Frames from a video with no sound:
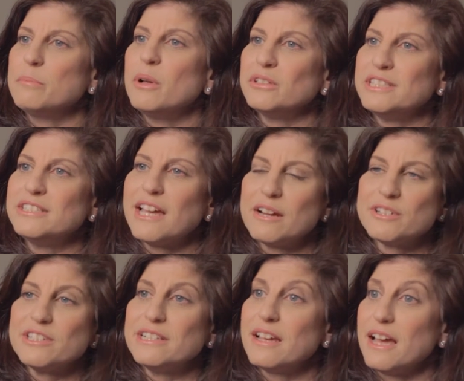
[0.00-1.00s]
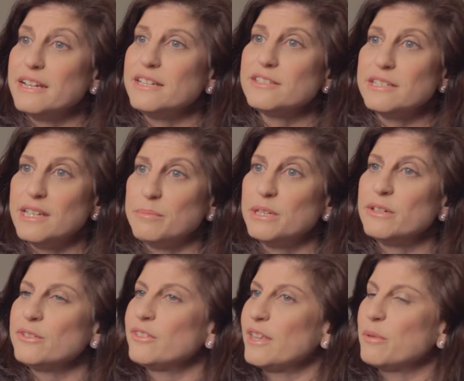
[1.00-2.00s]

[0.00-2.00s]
multi-tyrosine kinase inhibitors.